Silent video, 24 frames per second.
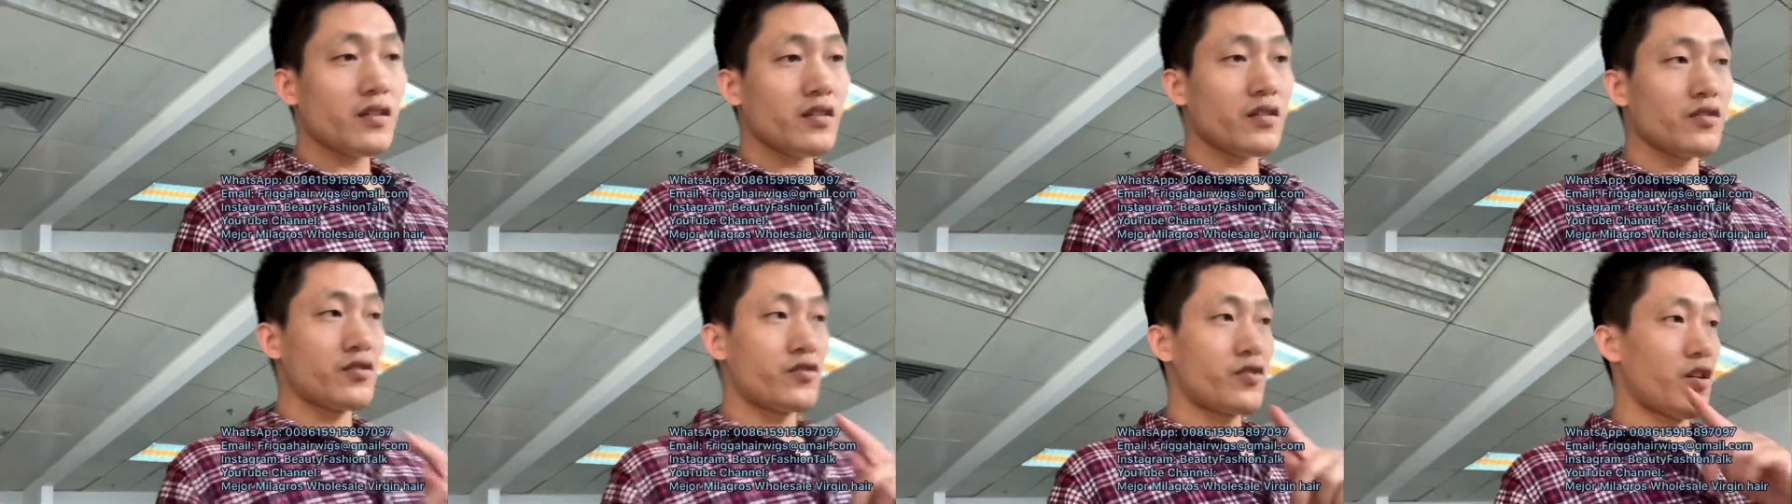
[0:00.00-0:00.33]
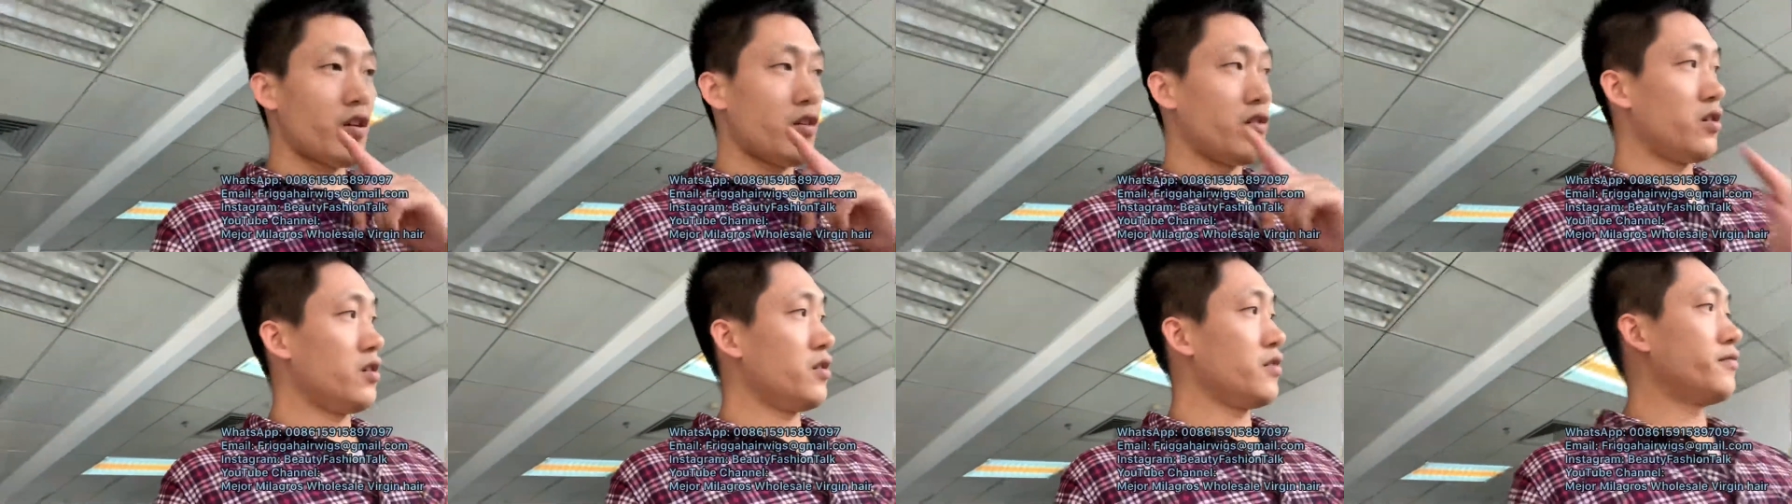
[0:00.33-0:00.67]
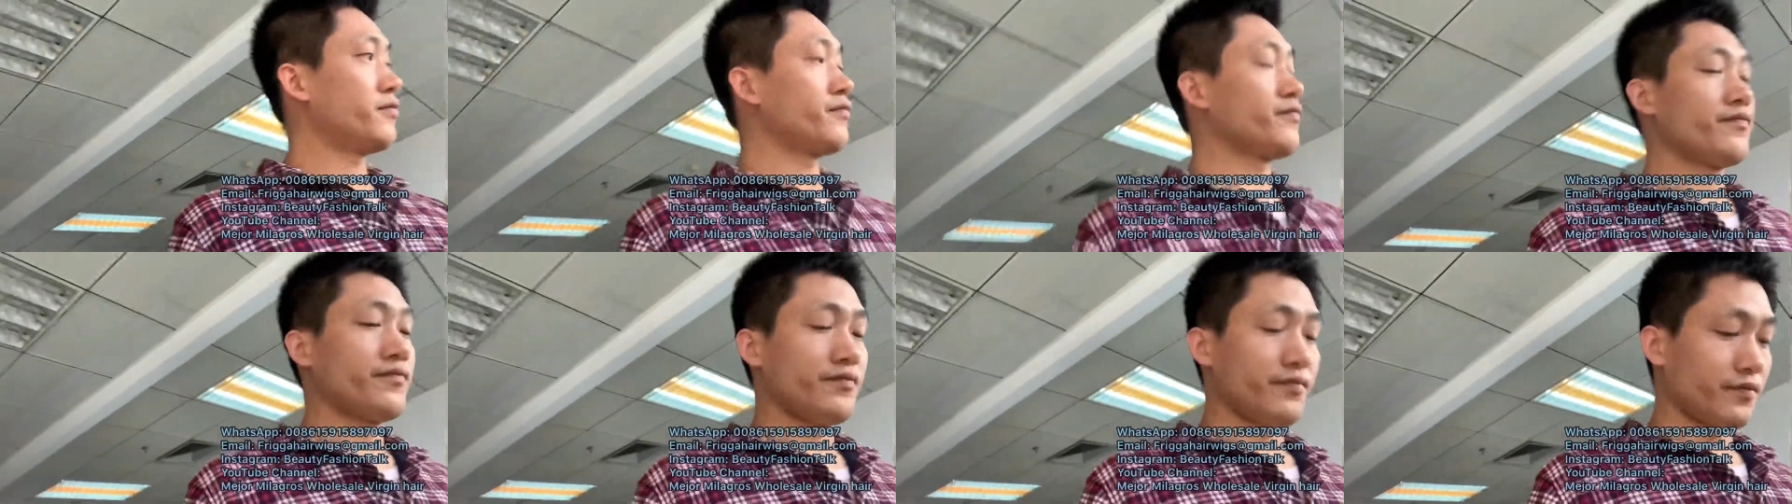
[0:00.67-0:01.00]
So
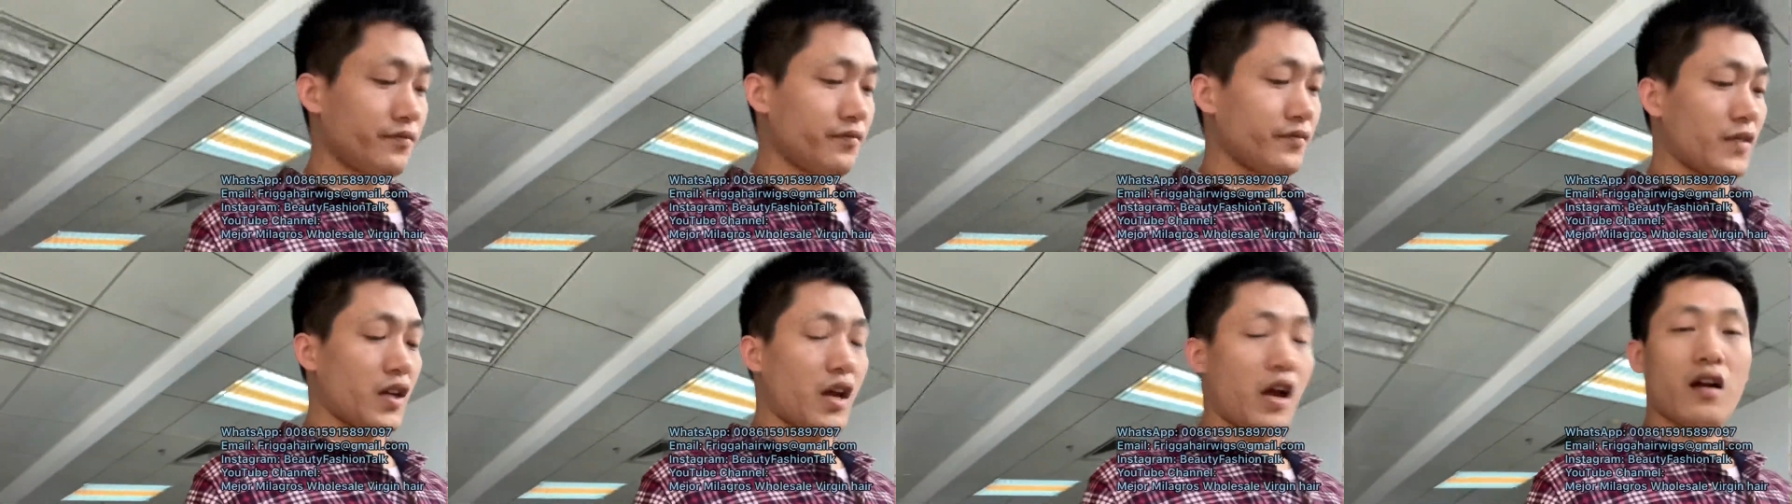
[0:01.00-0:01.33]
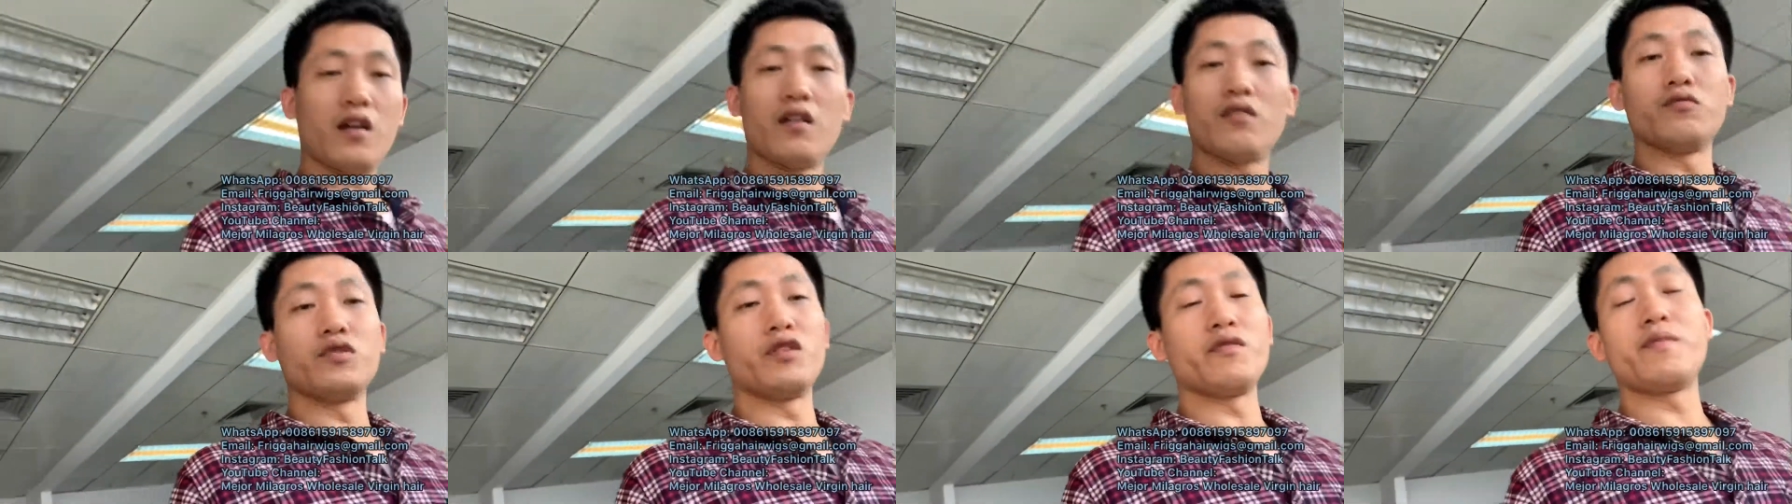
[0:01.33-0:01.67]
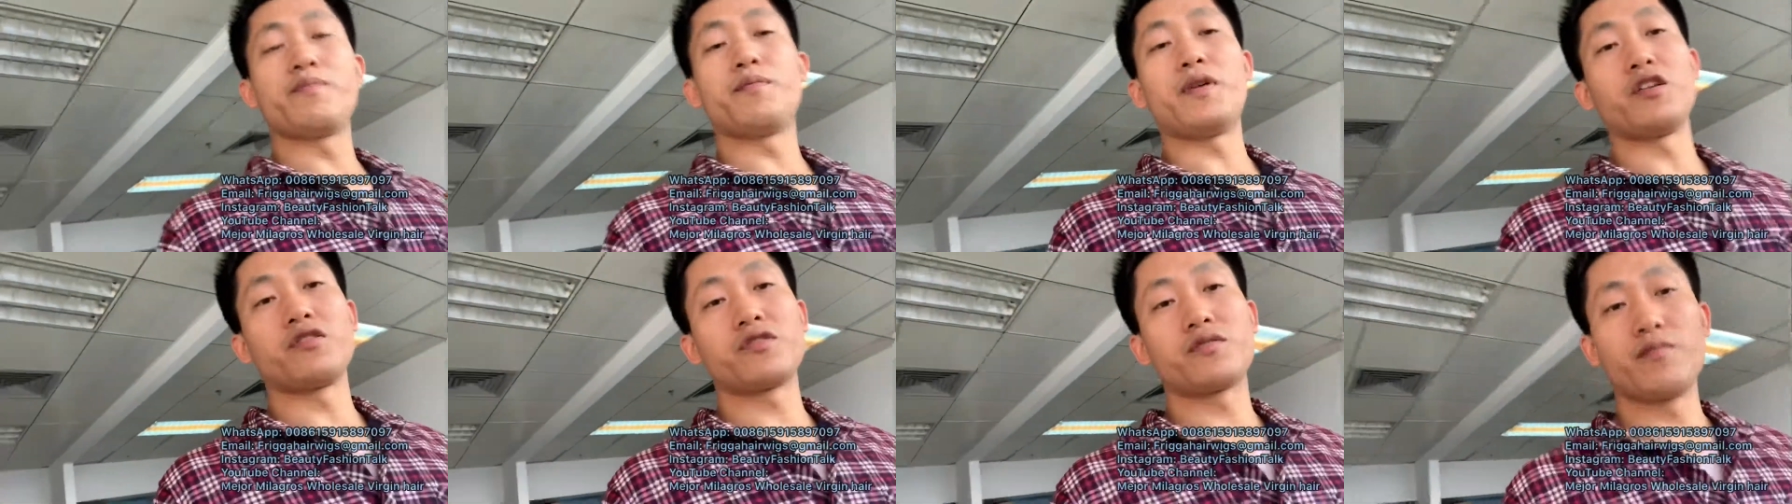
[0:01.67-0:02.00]
we will
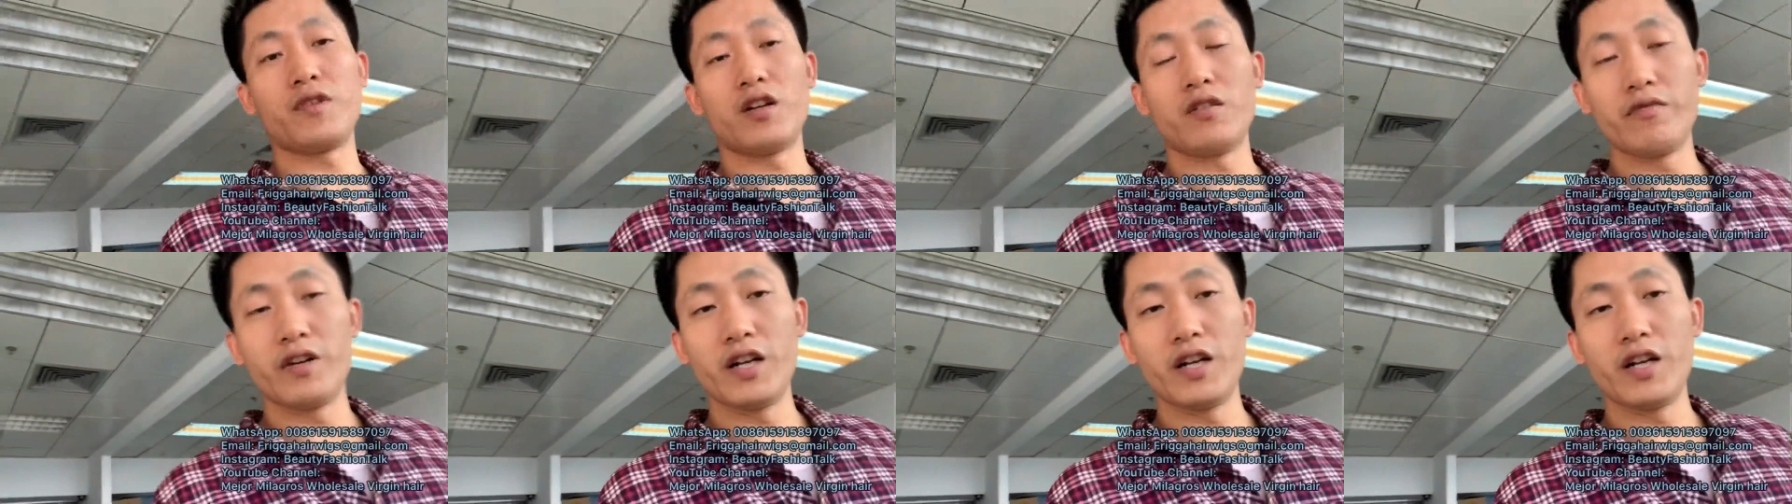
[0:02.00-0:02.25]
post more